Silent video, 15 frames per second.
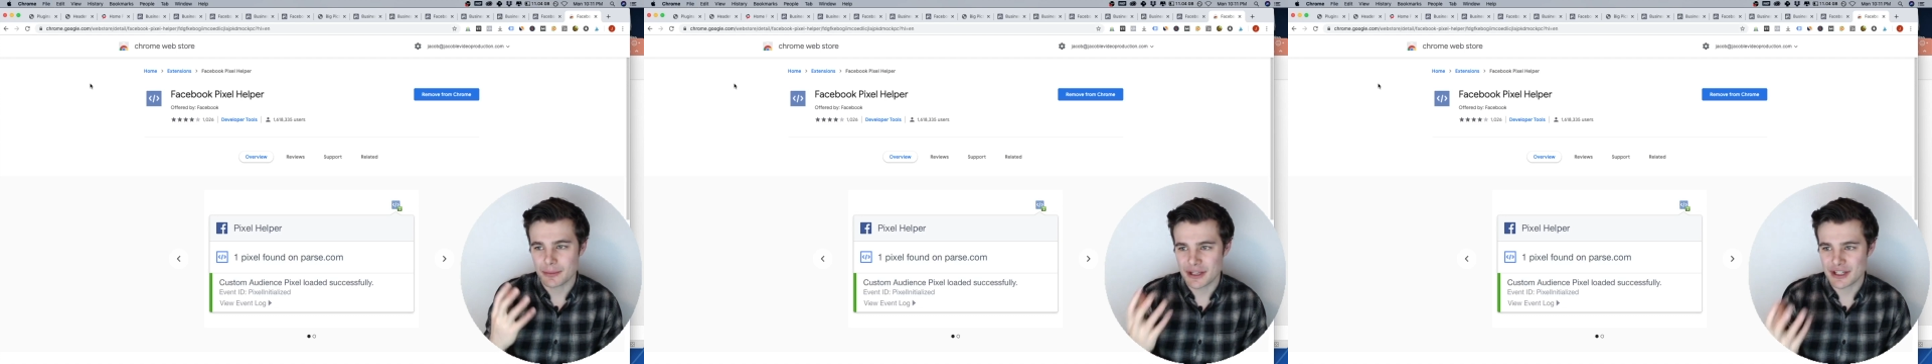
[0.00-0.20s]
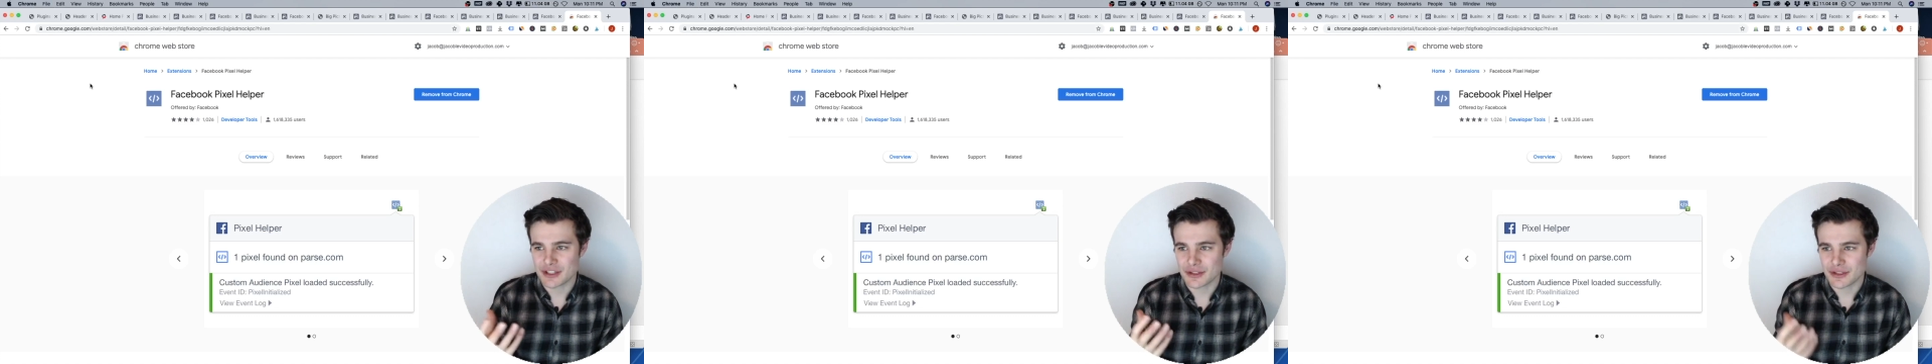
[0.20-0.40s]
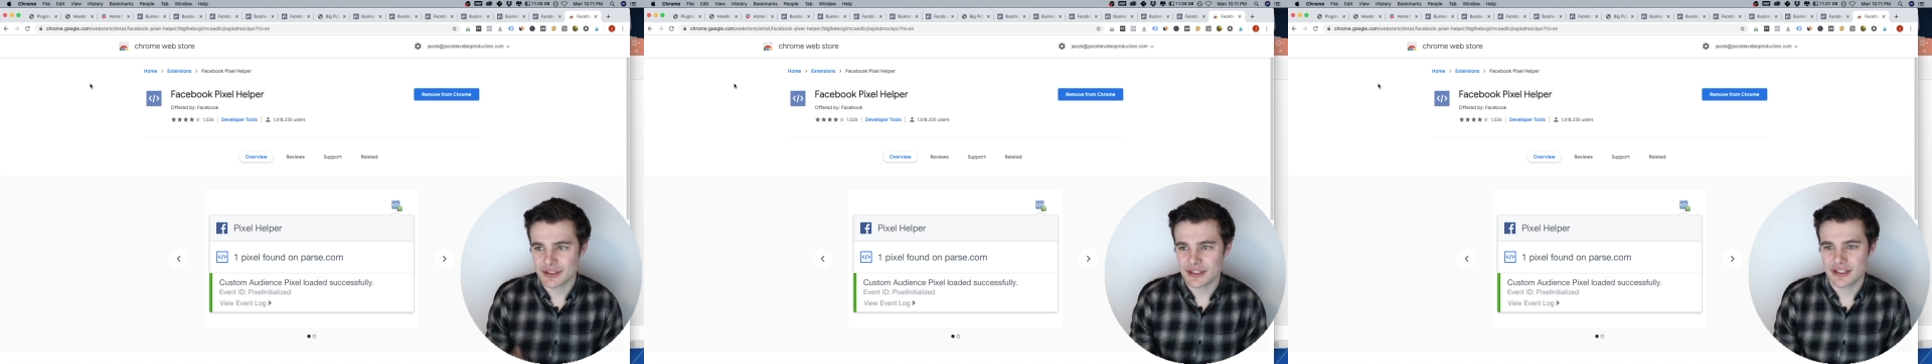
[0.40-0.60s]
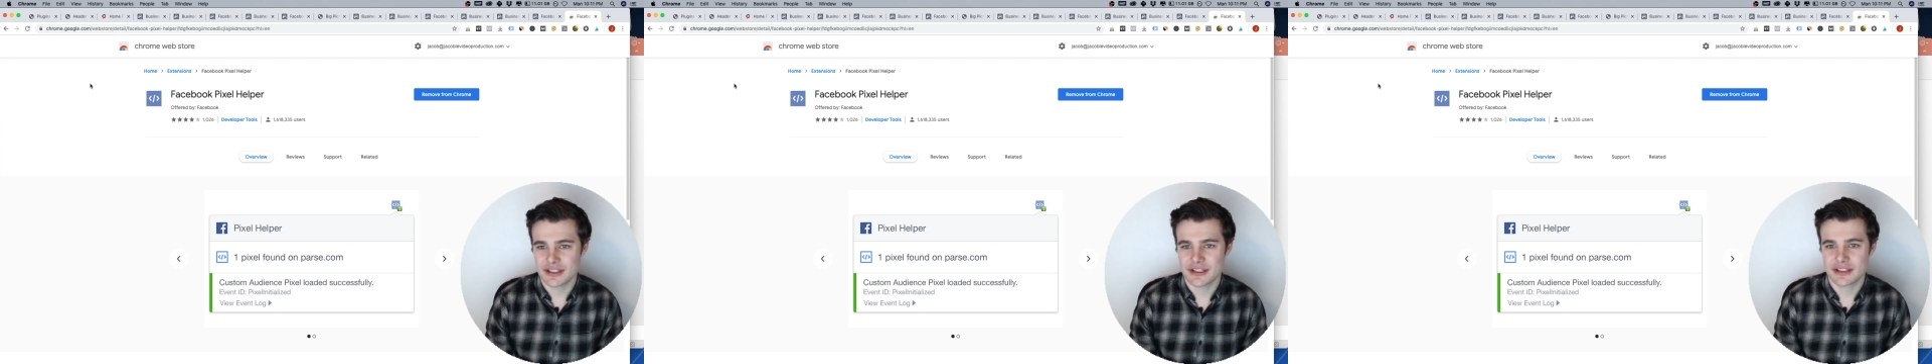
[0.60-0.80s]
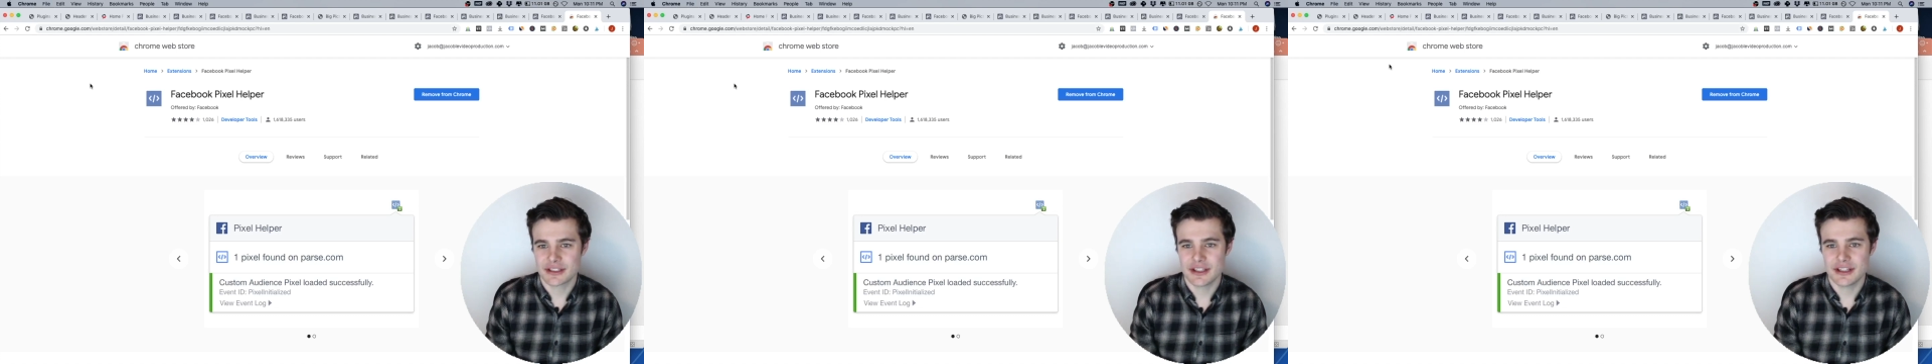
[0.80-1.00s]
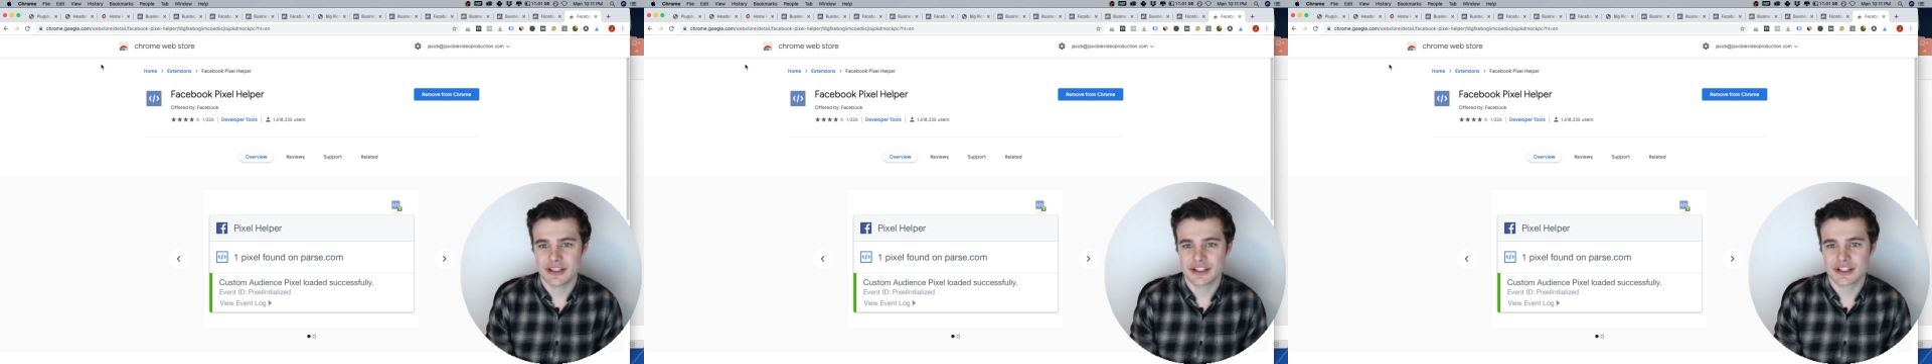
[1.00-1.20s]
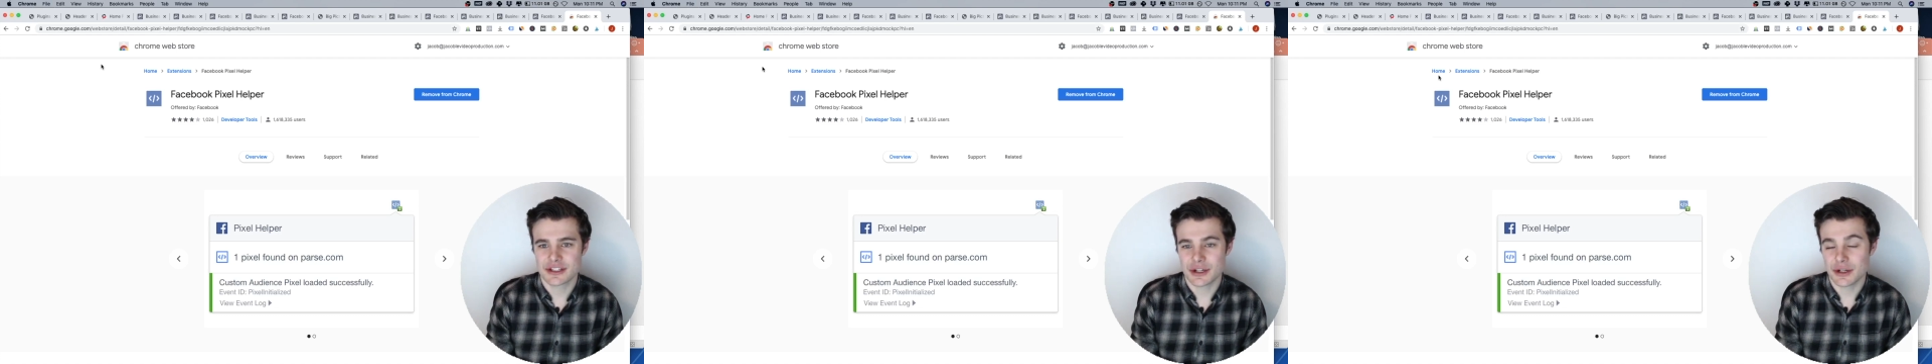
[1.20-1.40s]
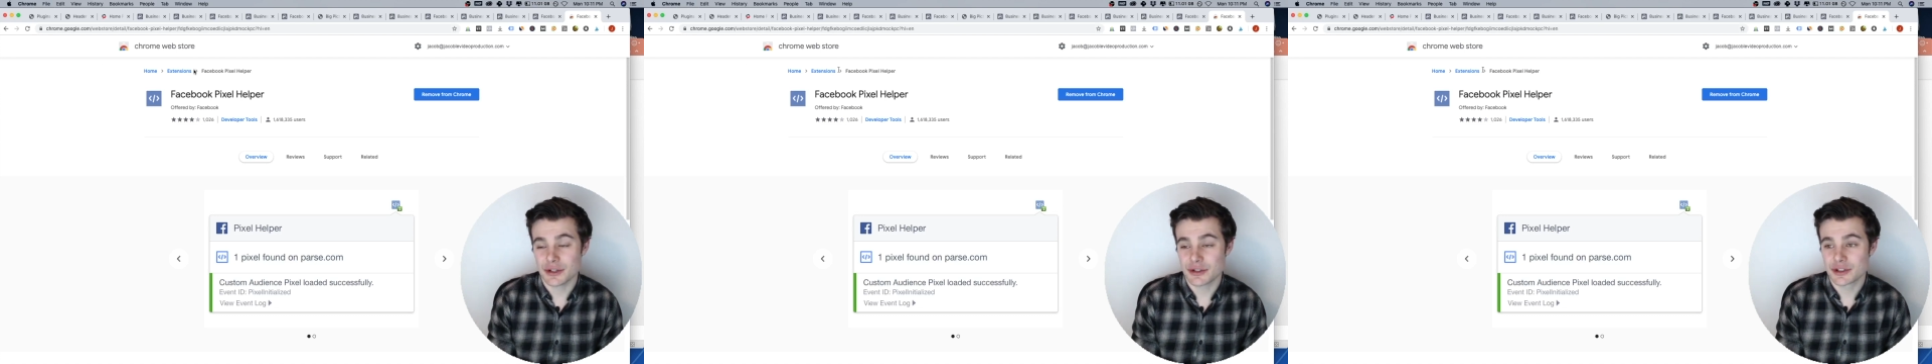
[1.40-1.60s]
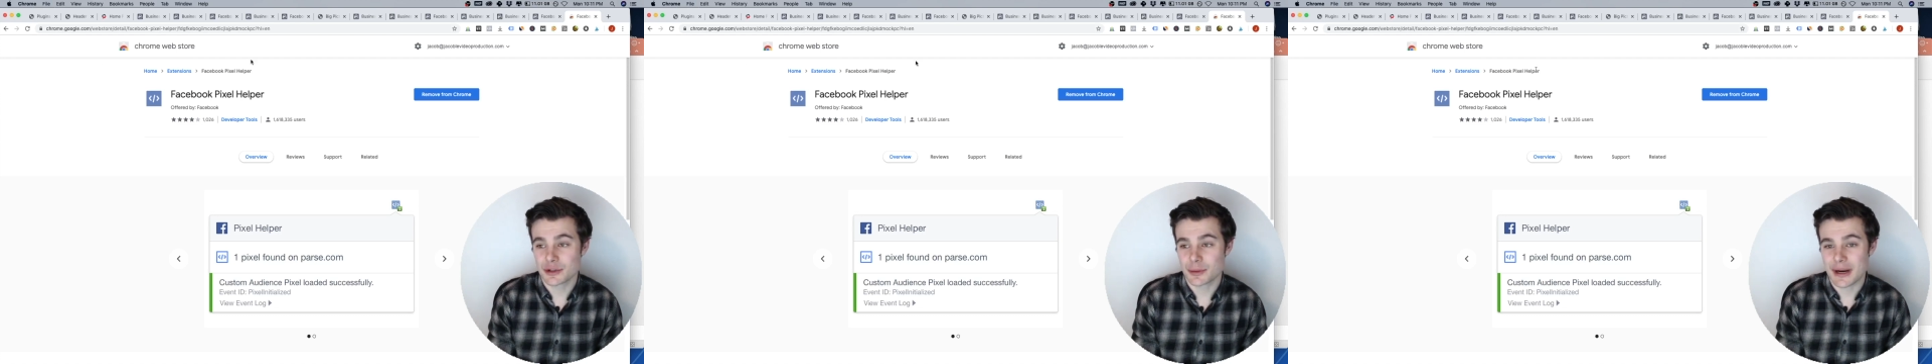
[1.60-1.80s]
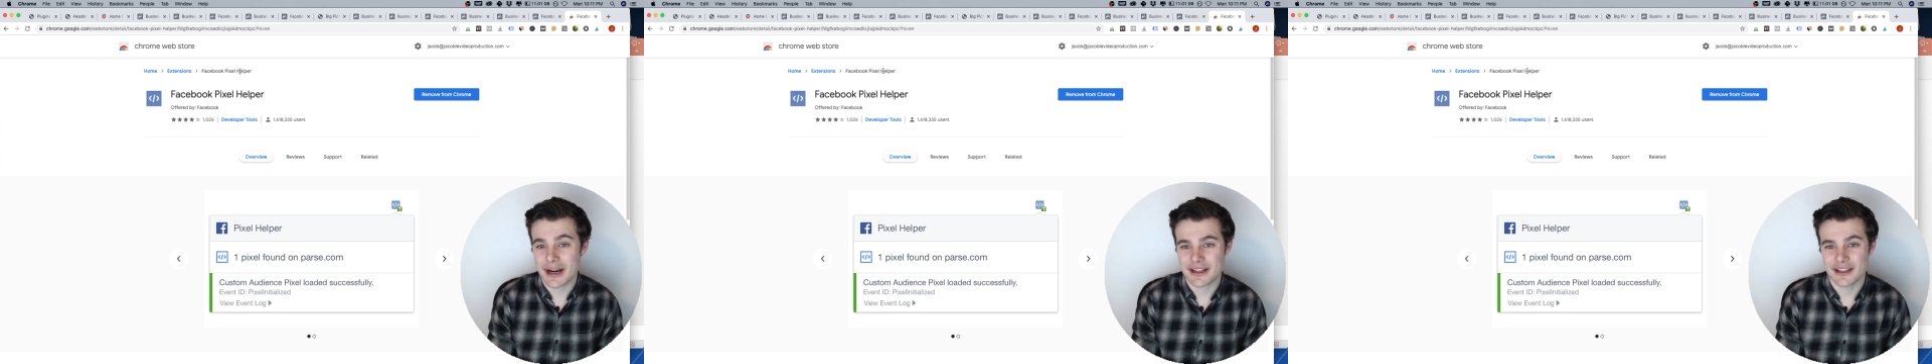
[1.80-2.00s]
Pixel is installed
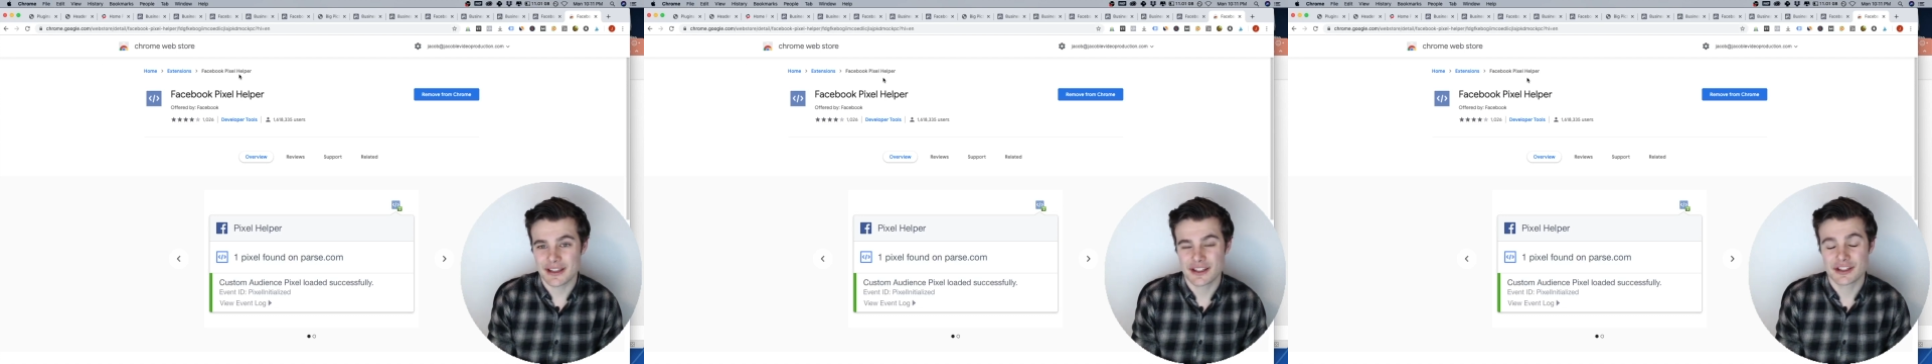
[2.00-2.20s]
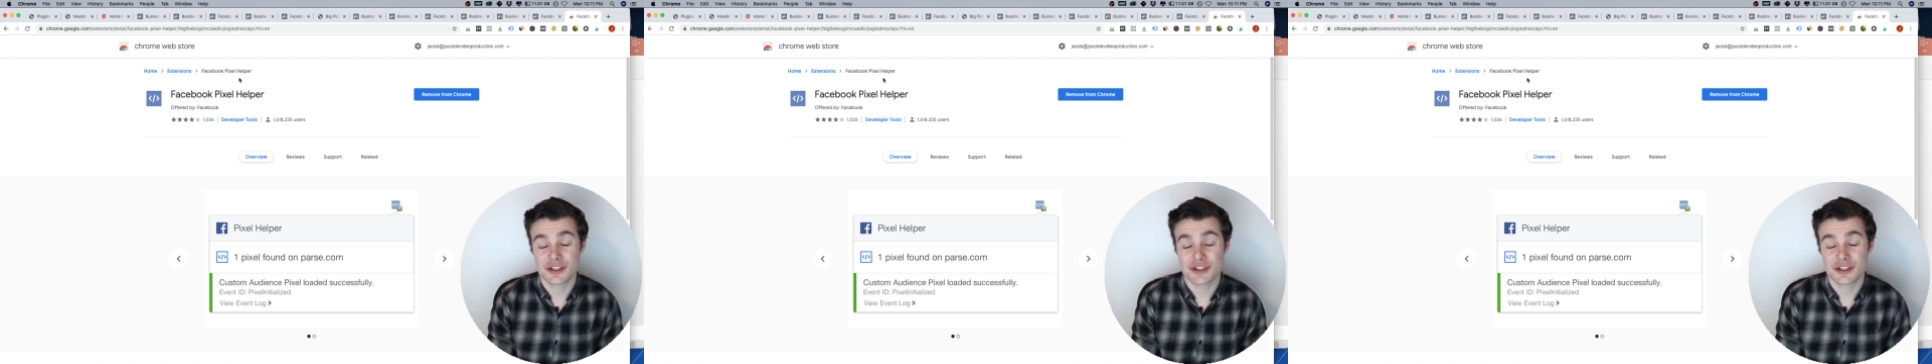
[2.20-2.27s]
correctly.